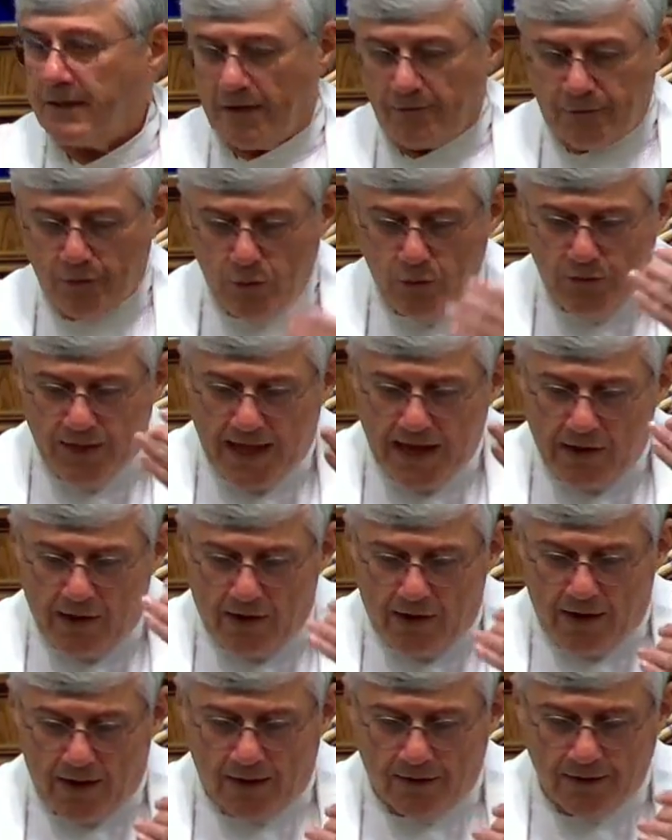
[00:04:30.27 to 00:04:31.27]
of who they
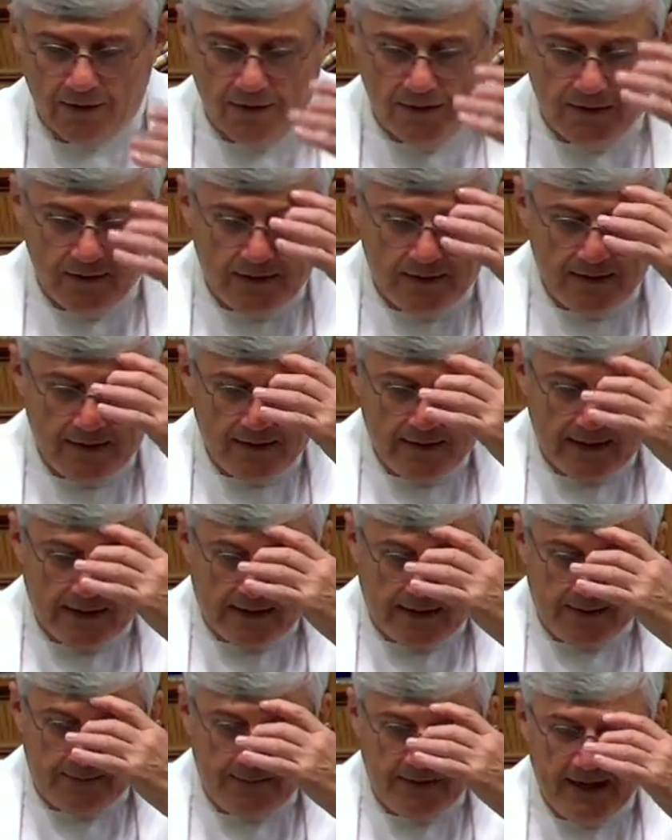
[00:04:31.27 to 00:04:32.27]
are.
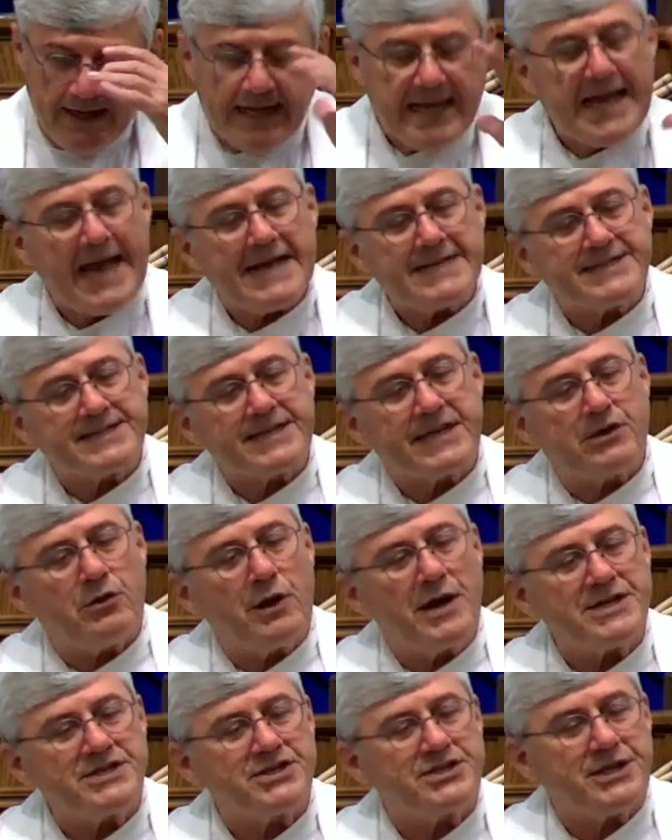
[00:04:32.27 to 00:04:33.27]
Um, he asks the
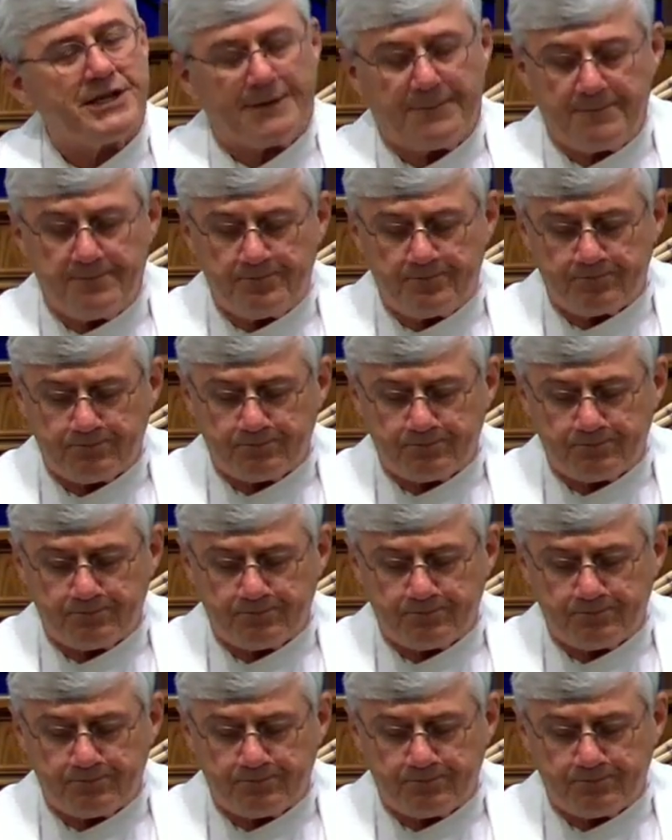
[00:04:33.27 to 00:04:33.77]
question